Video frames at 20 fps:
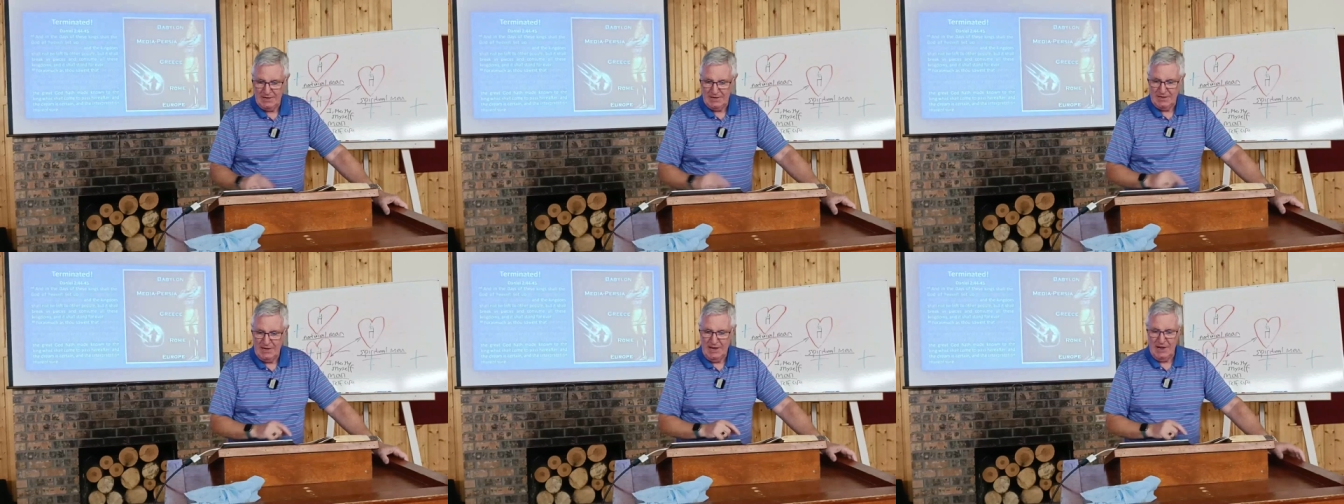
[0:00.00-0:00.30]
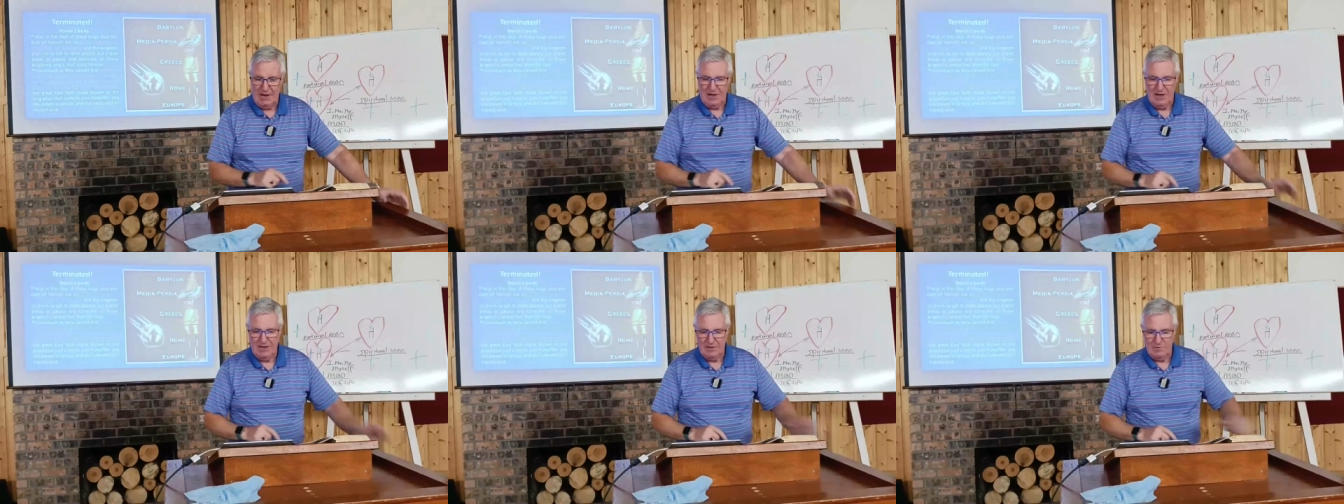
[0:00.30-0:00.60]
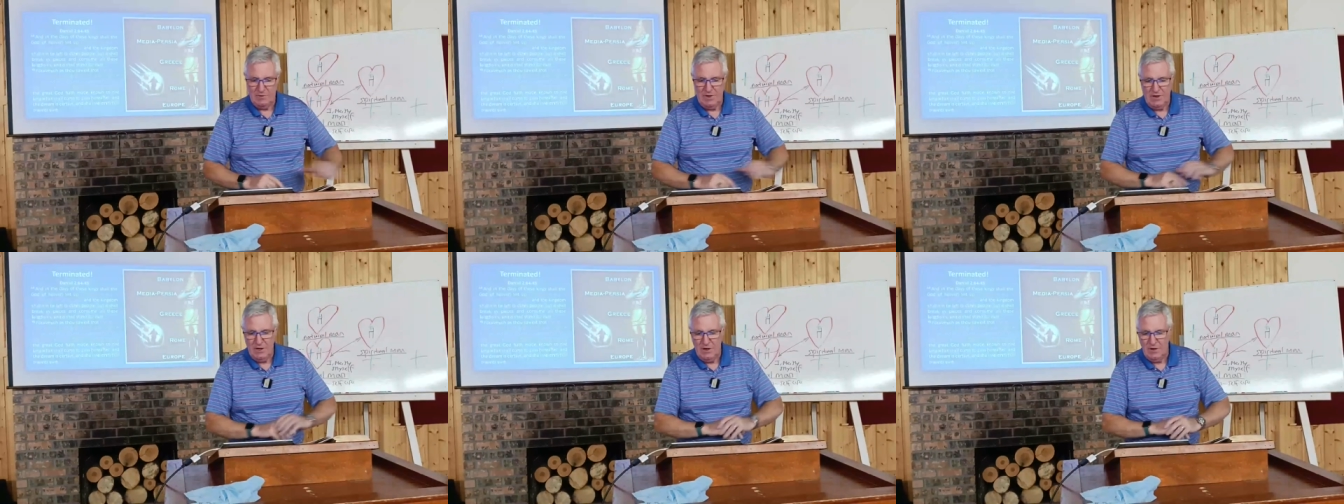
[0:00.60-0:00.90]
in a sec,
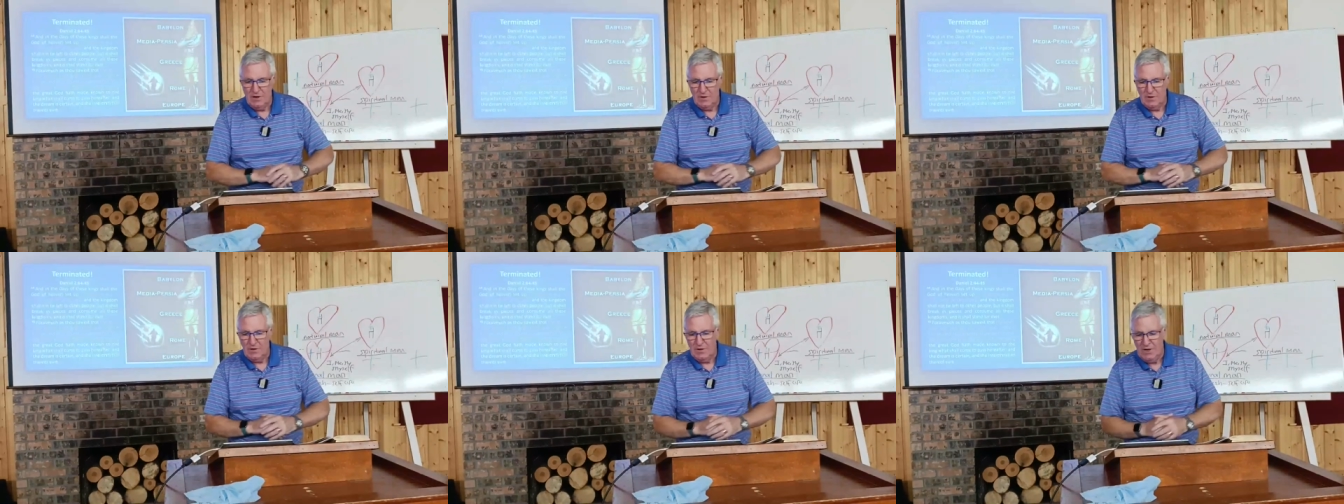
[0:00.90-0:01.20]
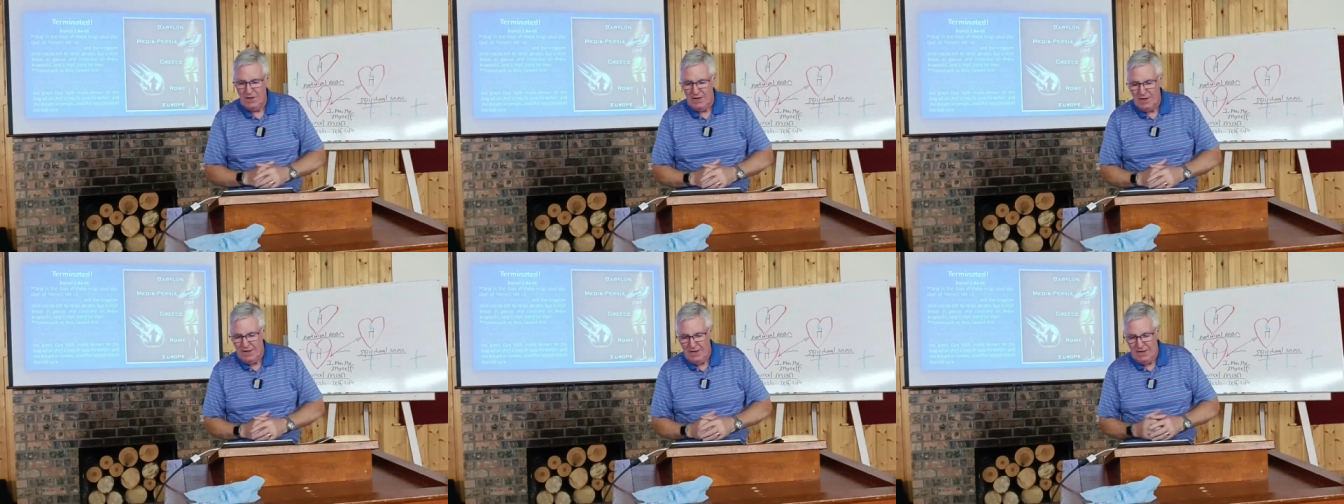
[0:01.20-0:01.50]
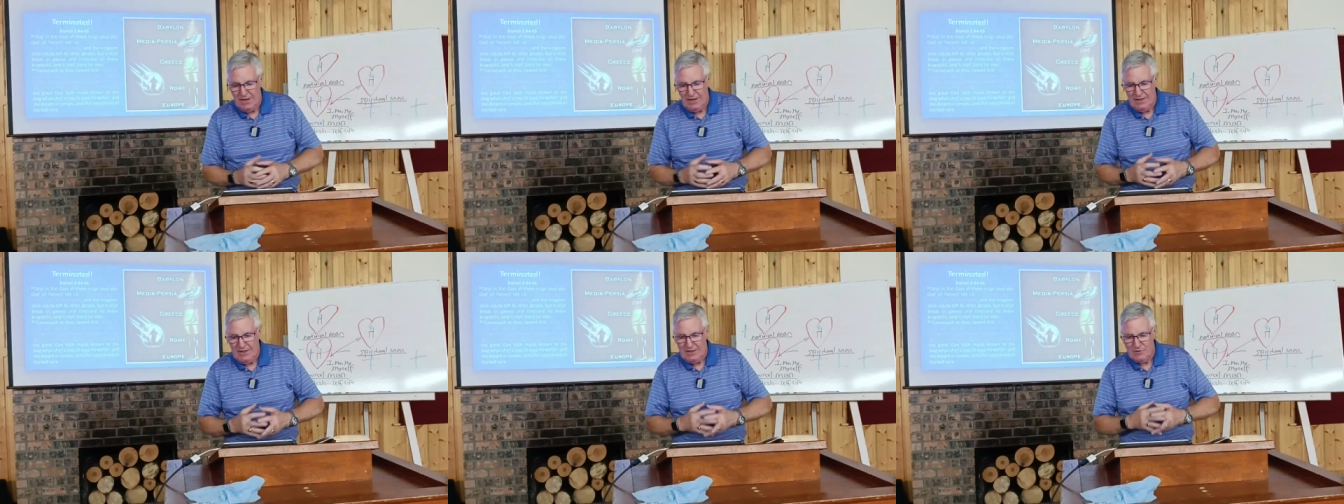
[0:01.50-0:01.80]
as we know,
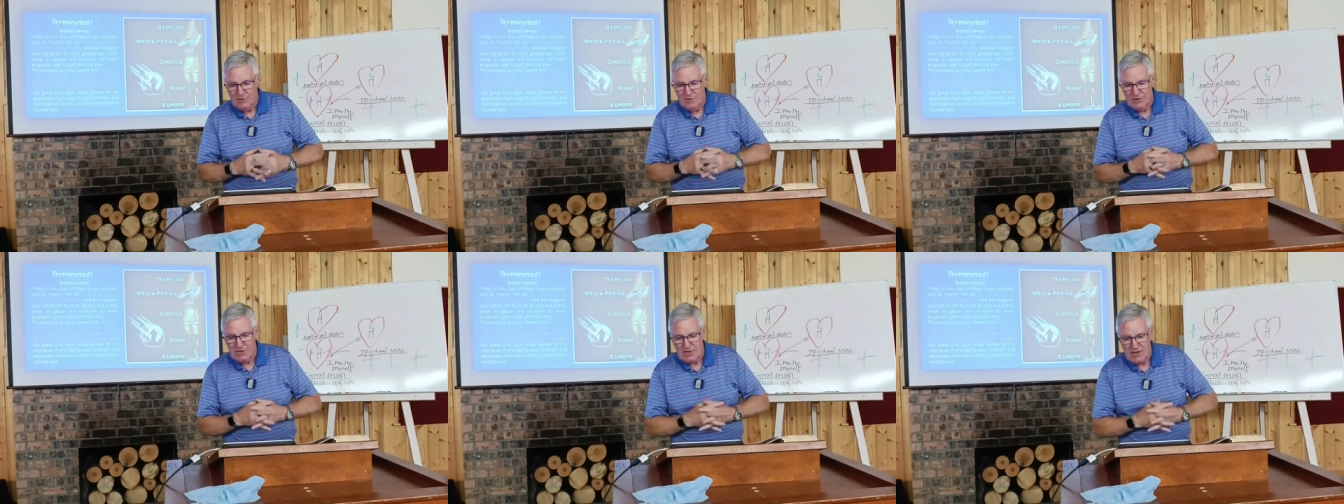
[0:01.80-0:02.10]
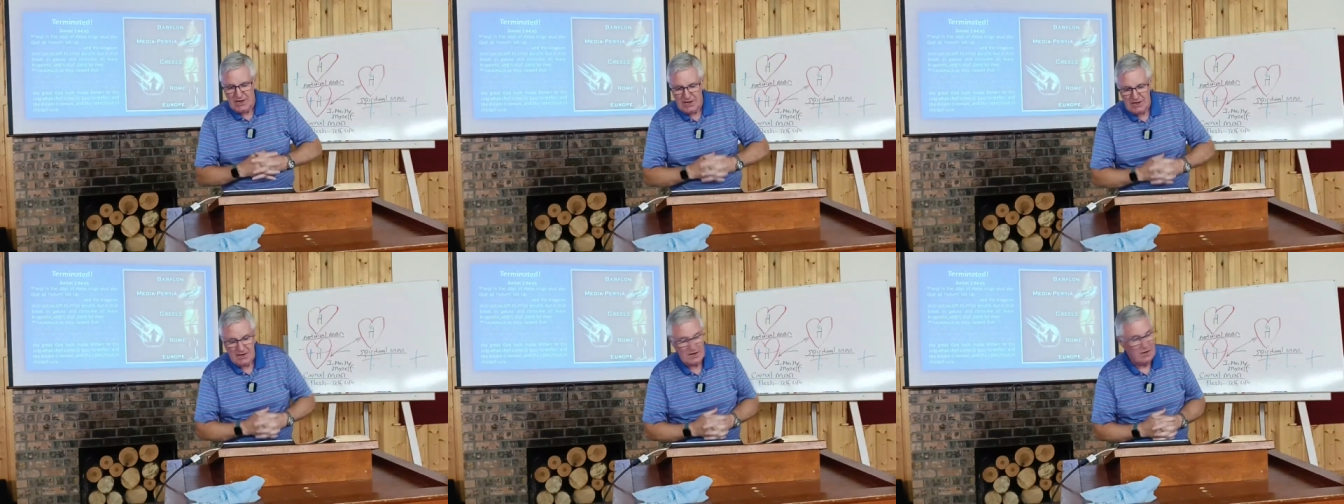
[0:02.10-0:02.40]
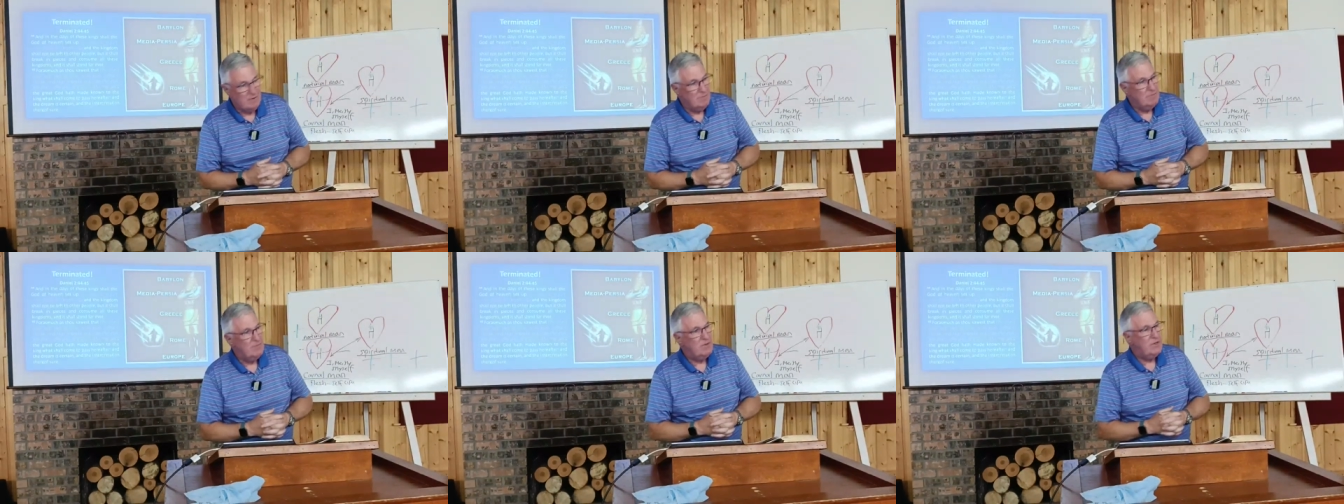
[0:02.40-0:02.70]
those
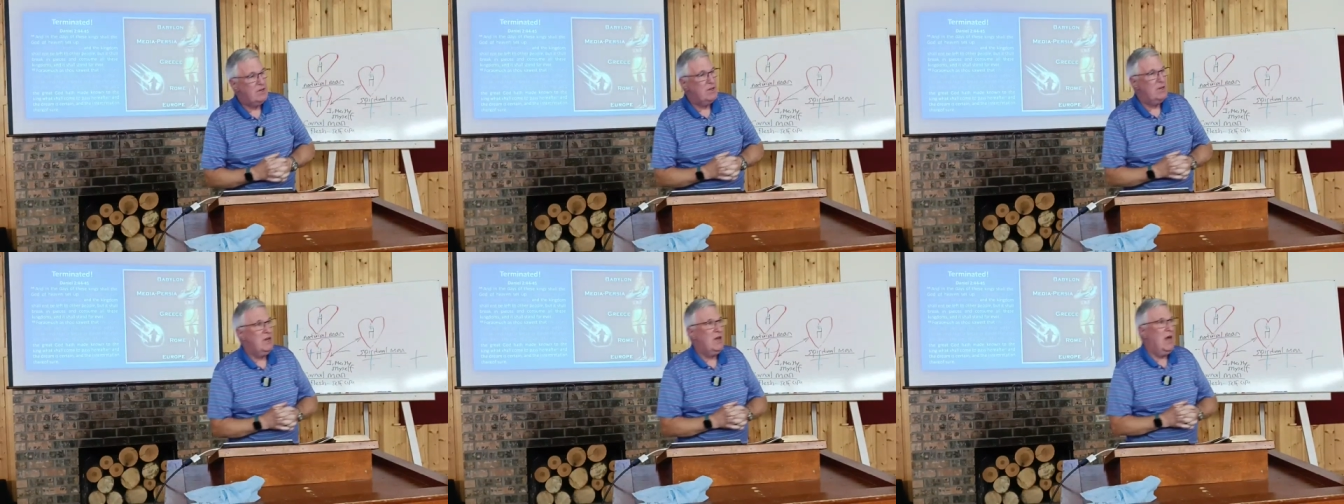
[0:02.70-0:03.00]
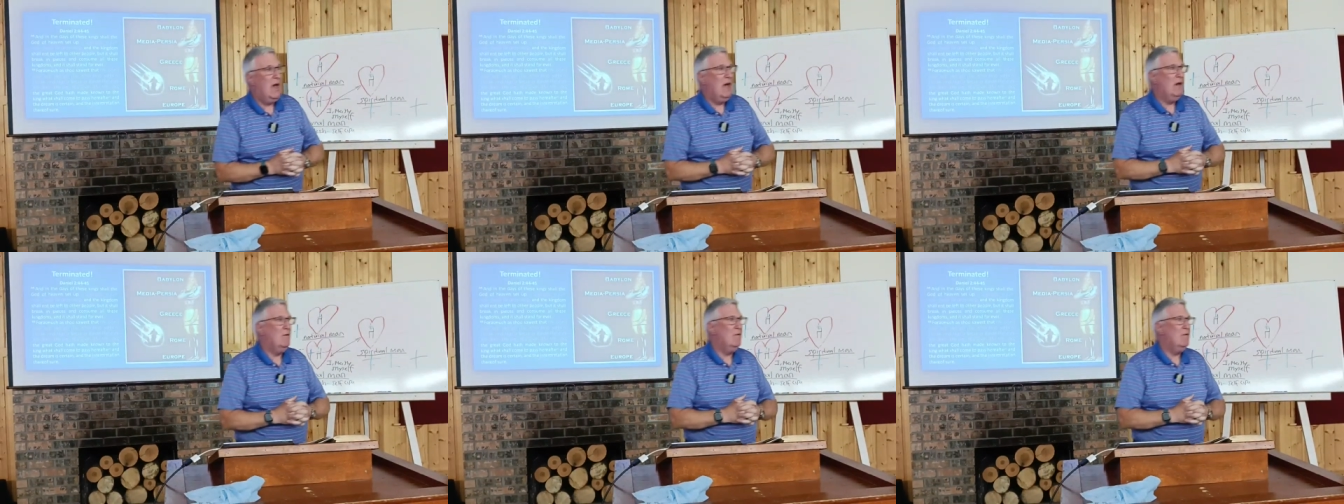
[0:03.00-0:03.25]
kingdoms uh,